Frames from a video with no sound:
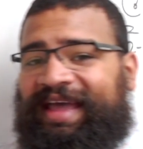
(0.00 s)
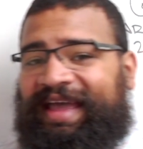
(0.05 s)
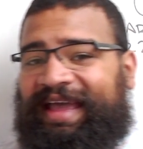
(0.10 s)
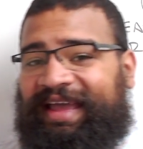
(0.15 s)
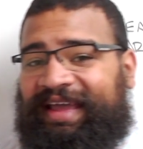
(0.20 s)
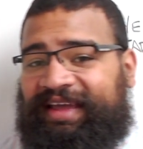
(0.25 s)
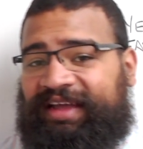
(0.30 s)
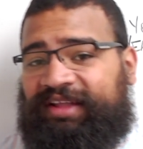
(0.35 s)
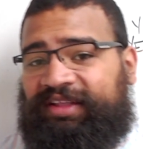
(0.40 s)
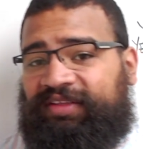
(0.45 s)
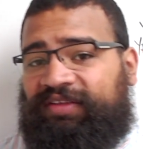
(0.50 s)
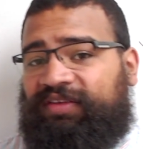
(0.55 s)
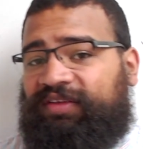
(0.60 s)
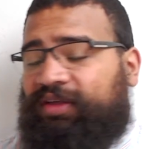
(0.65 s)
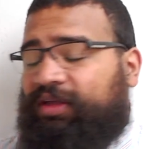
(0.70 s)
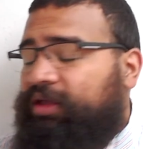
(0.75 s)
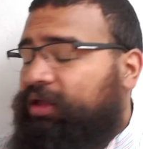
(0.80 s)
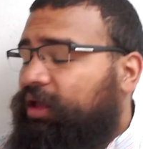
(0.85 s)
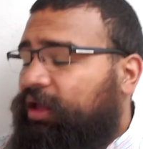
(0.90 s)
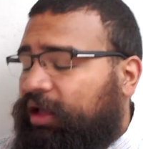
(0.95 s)
And
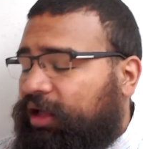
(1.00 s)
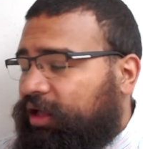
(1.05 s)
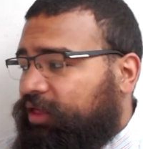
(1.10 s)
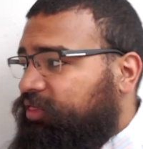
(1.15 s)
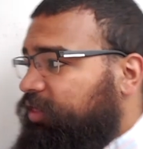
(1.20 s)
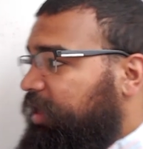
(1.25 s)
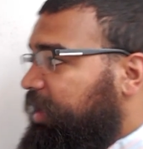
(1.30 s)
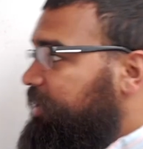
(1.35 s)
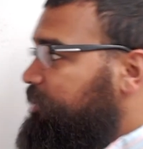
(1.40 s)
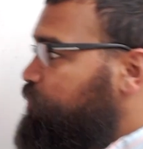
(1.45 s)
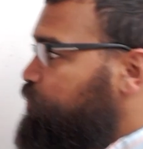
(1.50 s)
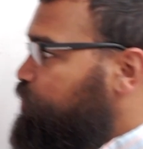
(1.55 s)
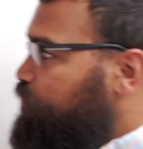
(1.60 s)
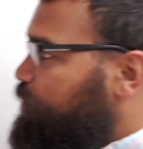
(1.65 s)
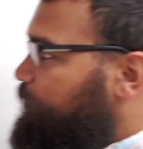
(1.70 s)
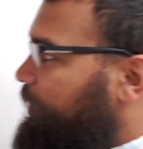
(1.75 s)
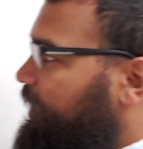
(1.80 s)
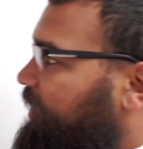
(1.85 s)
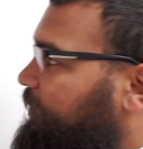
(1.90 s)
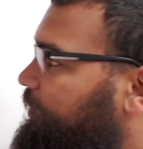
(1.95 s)
uh, the
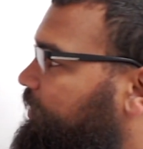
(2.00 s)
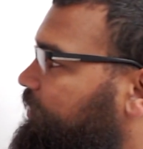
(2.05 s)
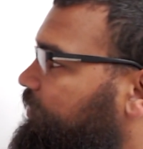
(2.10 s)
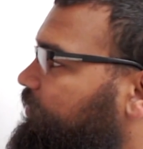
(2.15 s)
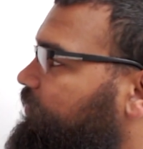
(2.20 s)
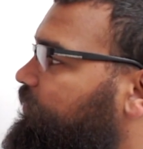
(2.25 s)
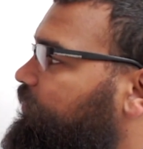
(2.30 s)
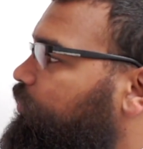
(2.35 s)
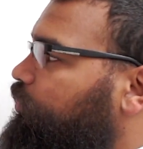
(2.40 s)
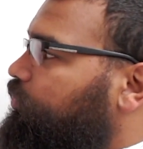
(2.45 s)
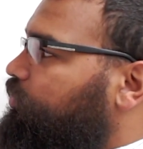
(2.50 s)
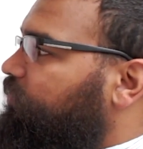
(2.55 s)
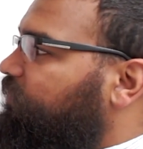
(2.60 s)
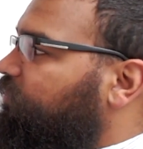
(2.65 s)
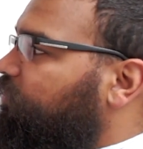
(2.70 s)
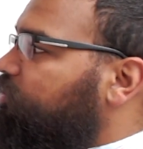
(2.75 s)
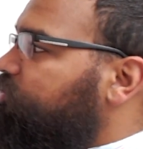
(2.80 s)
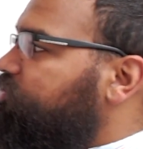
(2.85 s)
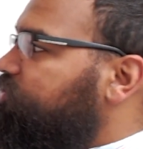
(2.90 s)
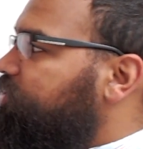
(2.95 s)
interest payment for the
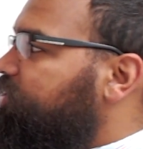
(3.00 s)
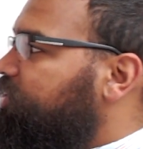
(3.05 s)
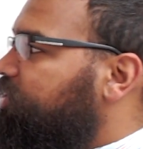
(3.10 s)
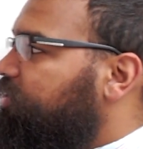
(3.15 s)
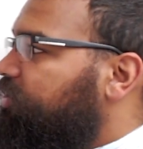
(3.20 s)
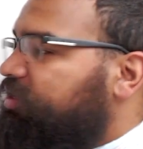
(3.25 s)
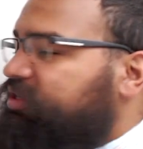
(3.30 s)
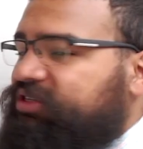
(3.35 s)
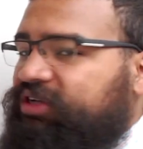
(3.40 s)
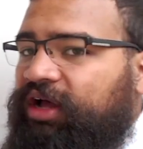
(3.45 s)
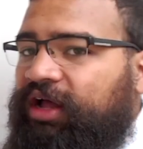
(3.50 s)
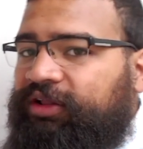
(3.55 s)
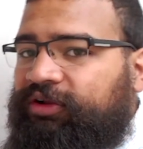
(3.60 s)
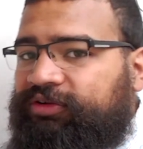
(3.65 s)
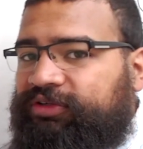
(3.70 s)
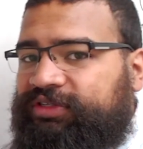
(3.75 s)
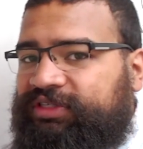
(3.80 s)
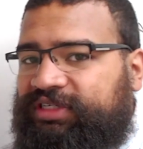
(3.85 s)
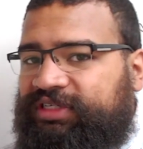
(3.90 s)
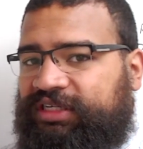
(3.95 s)
first year is one
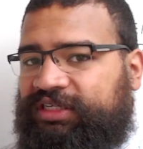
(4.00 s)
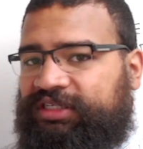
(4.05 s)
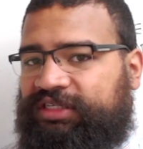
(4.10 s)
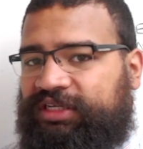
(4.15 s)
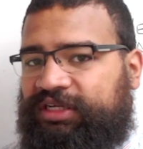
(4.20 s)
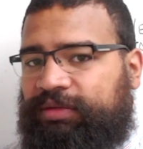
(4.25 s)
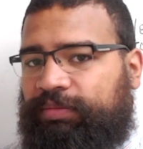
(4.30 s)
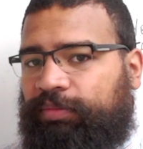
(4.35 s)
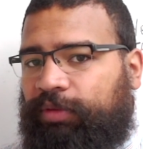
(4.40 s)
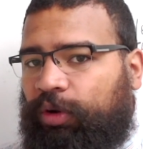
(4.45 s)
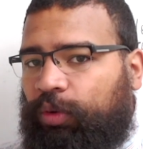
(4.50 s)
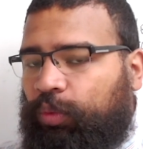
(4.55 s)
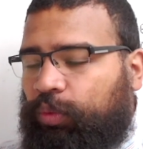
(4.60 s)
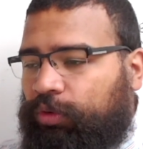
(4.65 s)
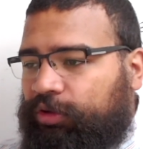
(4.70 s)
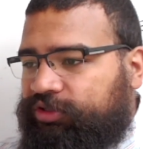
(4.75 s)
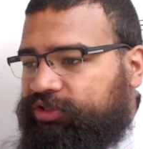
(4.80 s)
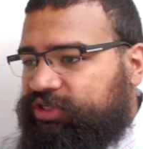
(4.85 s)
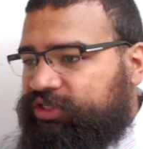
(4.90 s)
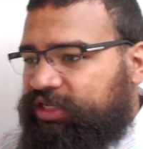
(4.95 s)
hundred sixty, but
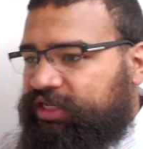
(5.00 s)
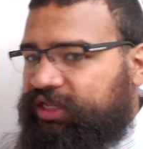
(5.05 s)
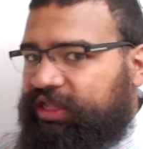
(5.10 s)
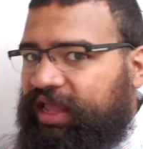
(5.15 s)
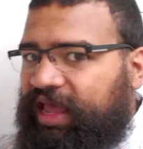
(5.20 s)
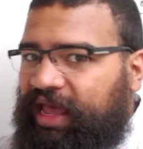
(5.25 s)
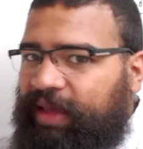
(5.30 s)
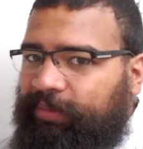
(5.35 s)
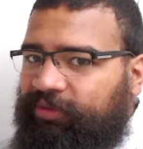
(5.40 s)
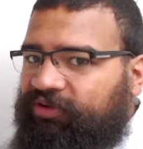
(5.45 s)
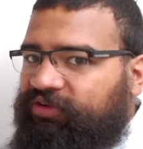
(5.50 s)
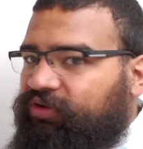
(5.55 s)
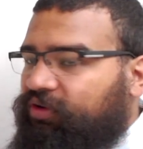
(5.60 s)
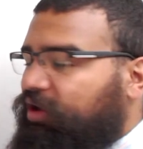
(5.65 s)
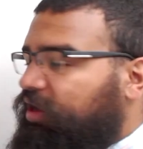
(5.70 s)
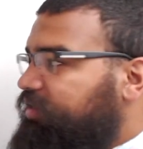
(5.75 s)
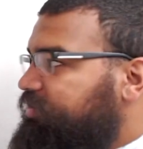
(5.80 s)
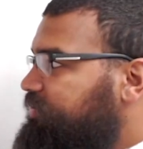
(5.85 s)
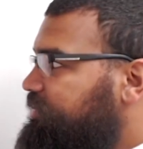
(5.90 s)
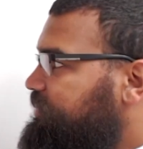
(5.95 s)
once it
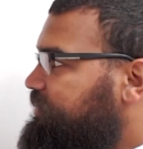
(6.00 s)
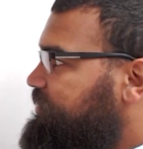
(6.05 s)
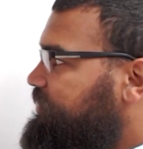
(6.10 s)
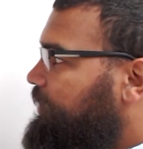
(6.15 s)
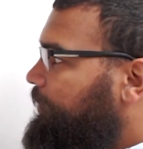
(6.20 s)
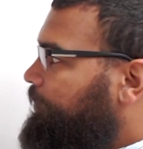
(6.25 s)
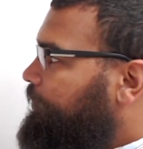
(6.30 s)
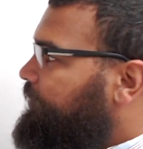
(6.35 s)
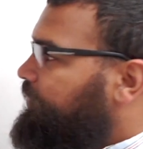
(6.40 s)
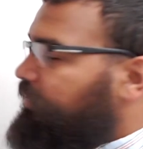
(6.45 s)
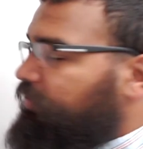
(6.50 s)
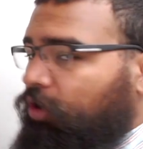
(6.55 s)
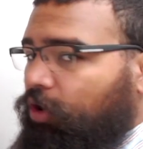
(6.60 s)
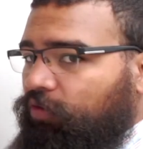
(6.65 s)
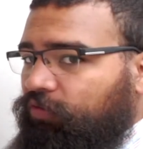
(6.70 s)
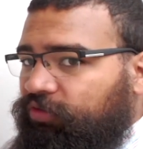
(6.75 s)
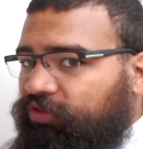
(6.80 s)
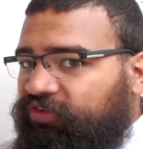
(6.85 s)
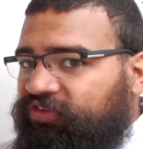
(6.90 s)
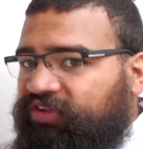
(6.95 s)
amortizes
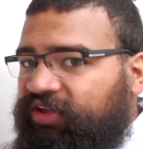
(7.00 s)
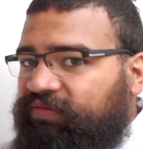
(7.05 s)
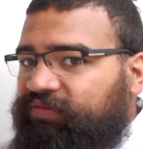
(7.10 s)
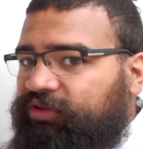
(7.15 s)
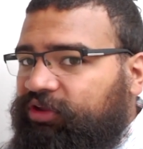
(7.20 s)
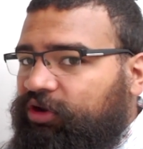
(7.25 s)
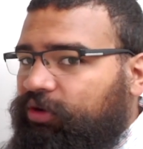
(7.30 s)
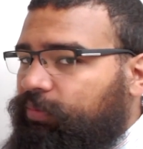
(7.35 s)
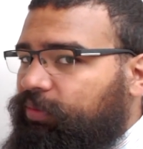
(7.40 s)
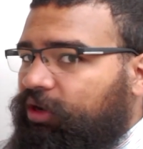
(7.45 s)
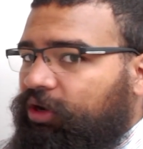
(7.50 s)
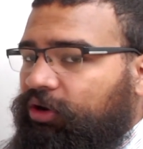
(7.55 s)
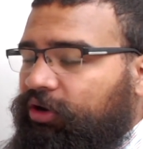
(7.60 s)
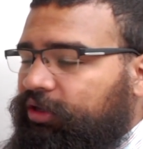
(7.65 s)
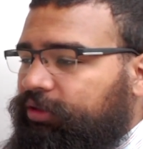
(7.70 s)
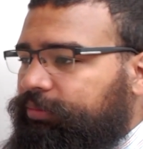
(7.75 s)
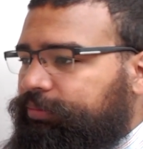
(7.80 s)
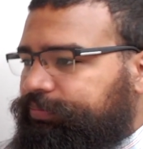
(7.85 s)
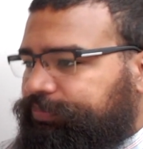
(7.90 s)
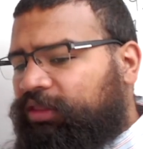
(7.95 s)
over the seven year
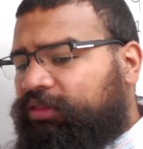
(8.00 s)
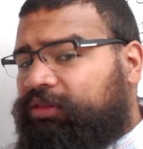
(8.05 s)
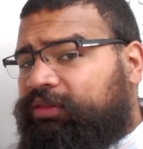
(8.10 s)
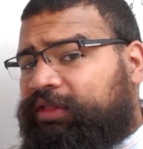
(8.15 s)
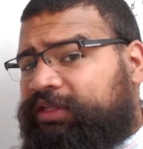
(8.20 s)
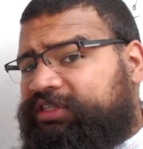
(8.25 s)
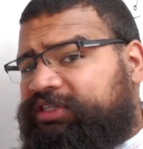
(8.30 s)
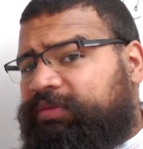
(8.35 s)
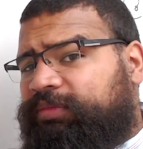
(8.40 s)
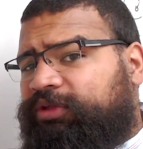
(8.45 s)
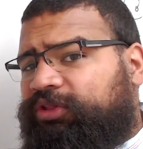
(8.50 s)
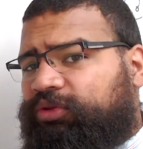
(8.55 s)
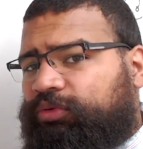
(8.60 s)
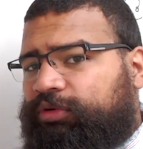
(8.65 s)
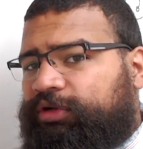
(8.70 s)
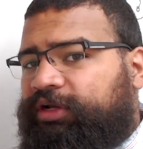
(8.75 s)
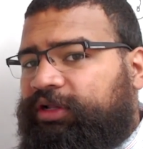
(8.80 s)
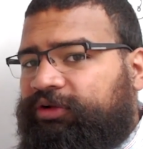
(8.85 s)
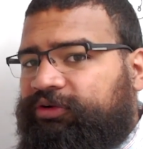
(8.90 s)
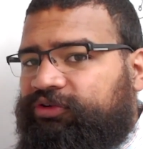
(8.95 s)
period, and that's gonna be
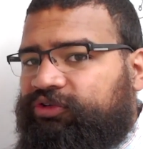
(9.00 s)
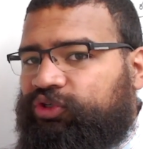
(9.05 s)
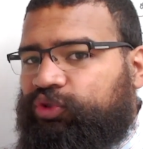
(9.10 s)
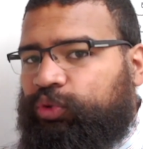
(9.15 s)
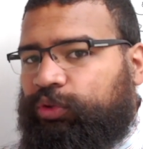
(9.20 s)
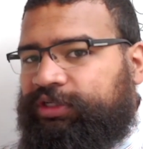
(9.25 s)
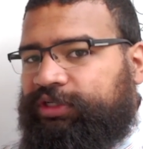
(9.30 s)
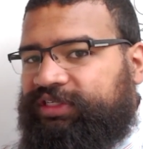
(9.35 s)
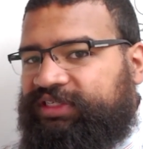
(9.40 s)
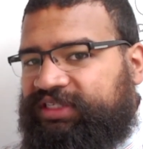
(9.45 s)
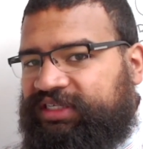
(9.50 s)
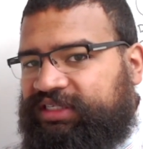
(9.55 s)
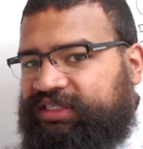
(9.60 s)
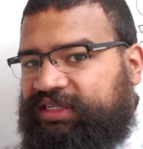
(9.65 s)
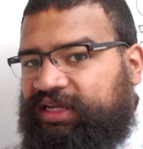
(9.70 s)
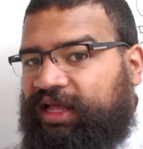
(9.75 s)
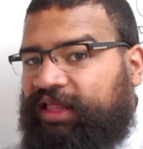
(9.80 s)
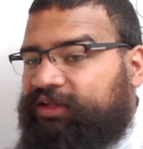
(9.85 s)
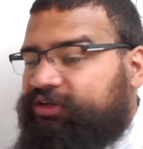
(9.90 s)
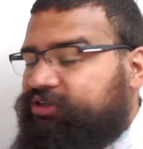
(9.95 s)
three hundred twenty-six
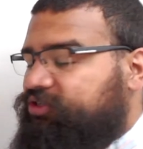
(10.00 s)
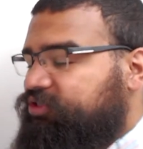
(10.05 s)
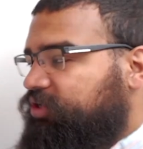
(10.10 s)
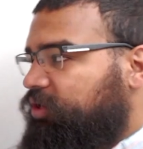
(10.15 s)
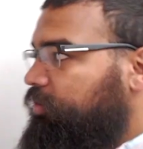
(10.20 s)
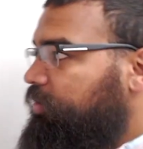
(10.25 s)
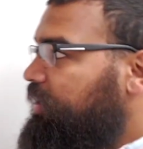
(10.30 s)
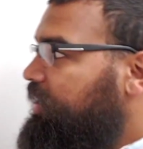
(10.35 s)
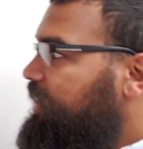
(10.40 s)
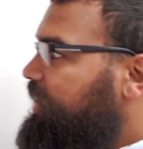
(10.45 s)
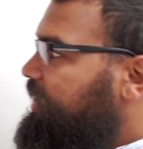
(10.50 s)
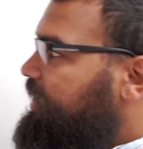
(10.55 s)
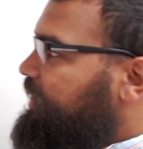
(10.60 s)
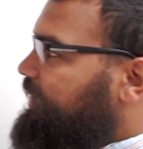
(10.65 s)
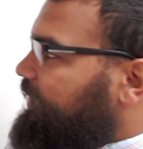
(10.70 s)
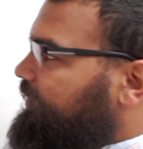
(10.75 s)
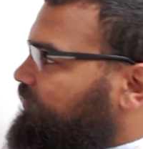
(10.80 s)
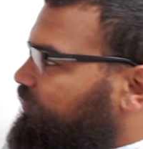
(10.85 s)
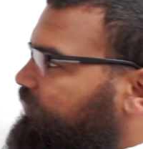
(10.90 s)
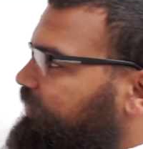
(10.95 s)
dollars. So
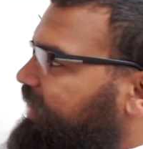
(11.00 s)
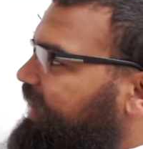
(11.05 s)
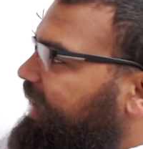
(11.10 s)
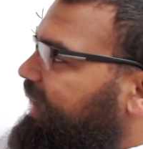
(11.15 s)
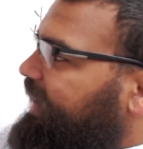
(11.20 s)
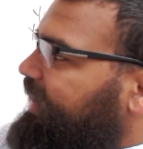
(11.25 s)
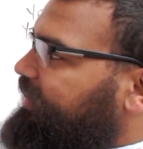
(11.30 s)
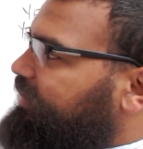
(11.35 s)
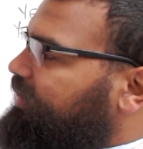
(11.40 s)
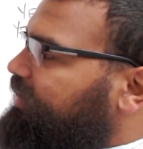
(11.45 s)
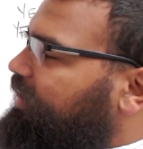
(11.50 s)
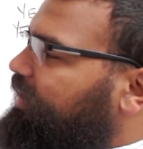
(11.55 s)
if we add one